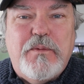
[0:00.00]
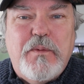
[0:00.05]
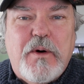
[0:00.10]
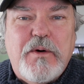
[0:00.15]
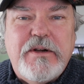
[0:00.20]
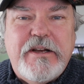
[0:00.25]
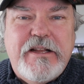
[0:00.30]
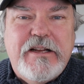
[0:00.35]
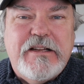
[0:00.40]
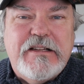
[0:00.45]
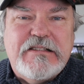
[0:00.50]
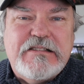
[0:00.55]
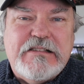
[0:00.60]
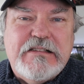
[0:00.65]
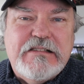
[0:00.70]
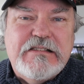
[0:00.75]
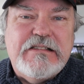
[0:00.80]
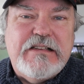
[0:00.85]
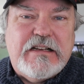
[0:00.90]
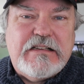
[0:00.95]
won't eat its
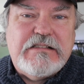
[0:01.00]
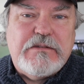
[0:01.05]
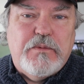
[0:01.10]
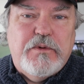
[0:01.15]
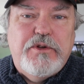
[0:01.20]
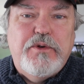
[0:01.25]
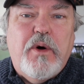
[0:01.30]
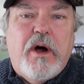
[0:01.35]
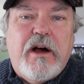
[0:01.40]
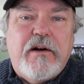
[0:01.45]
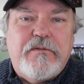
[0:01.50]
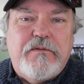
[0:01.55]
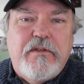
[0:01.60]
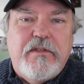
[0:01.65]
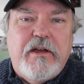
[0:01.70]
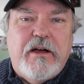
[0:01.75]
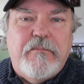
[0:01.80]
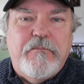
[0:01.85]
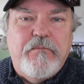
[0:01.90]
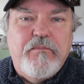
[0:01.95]
insects when you offer
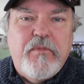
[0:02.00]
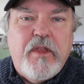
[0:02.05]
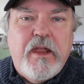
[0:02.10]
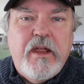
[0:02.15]
them.